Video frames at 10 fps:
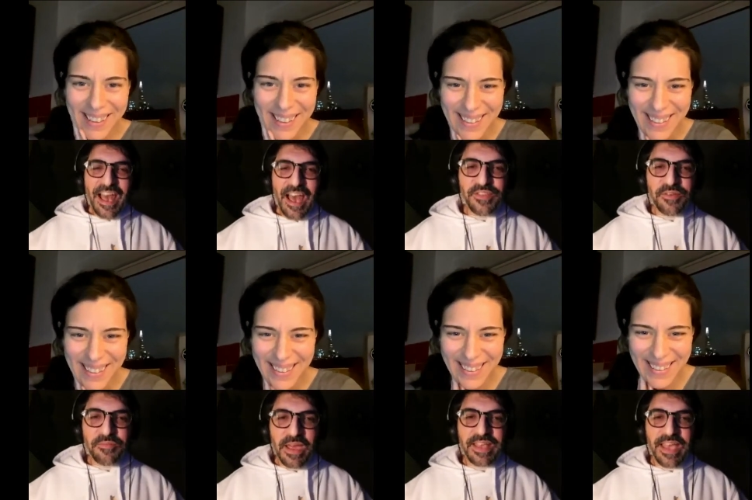Speaker 1: under
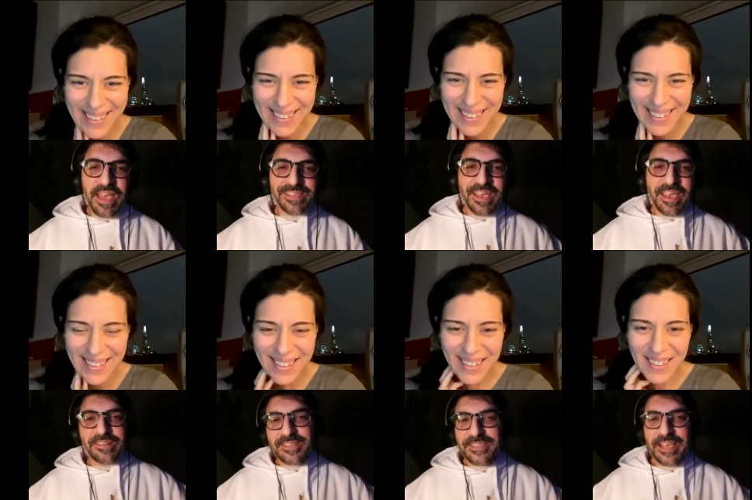my desk and
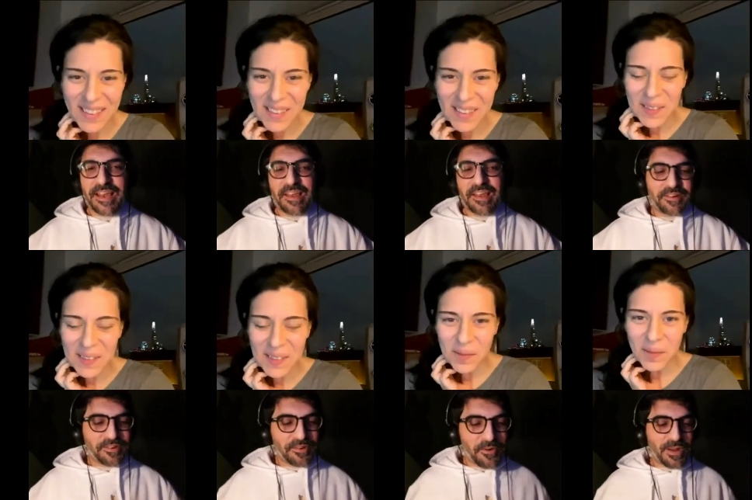in the cellar. You
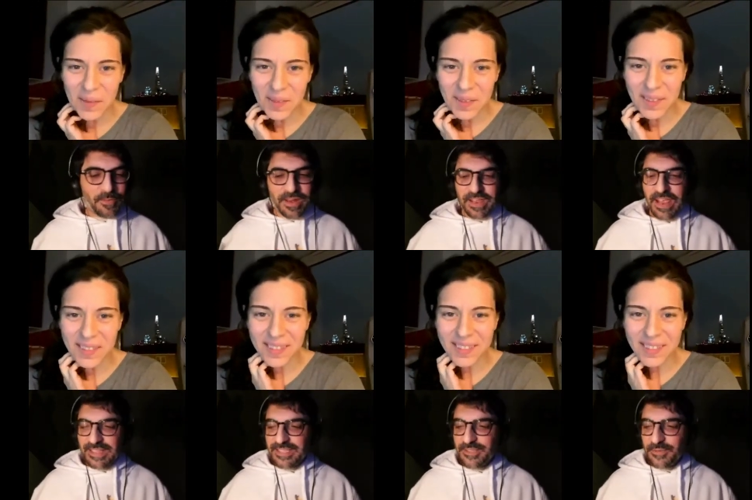know, when when it
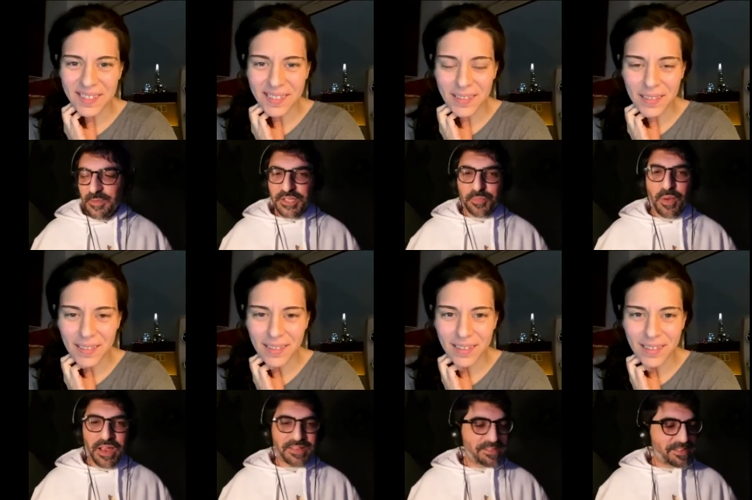gets too much
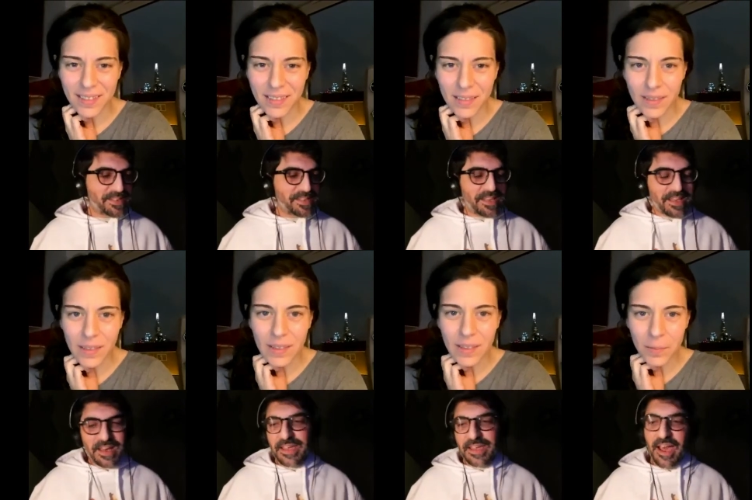but
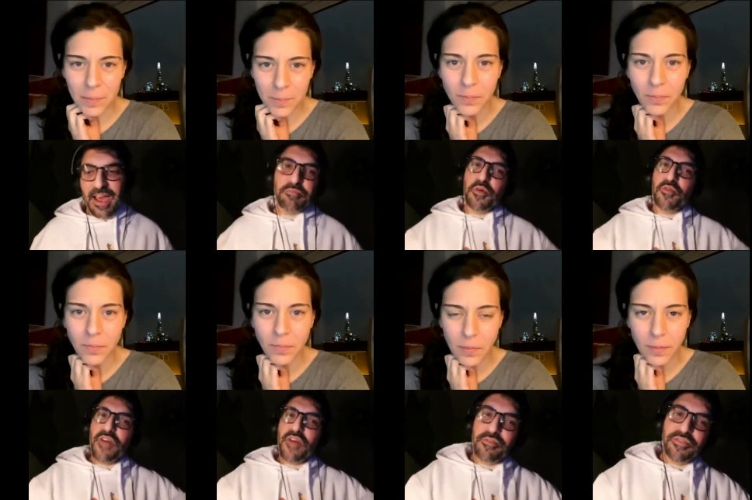I I move
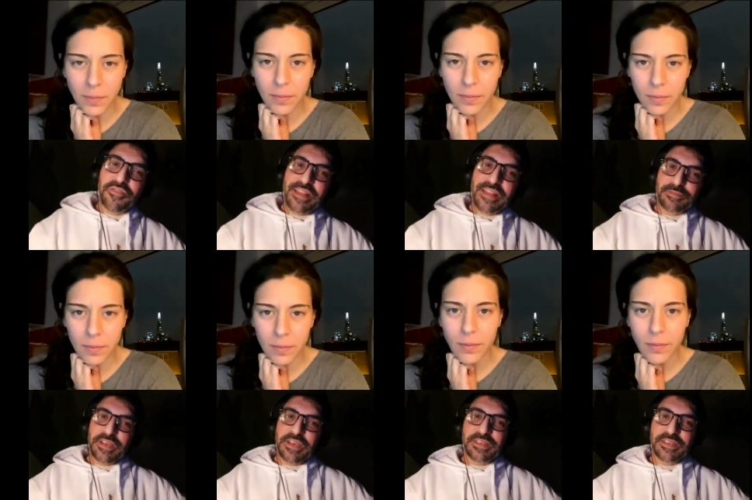everything
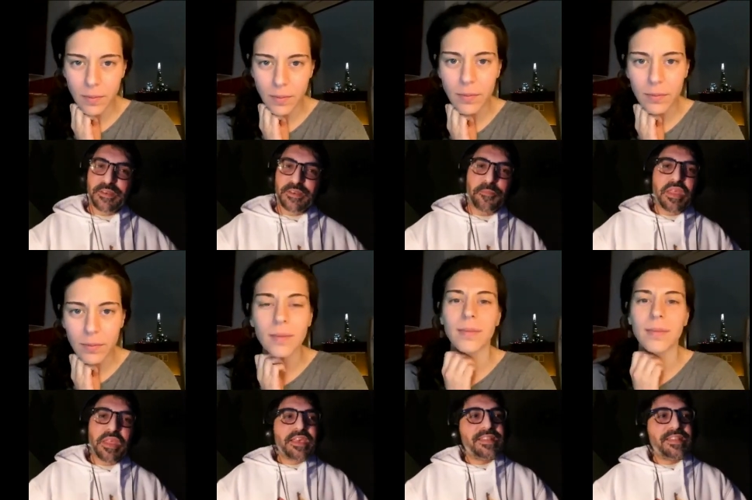downstairs. You know, it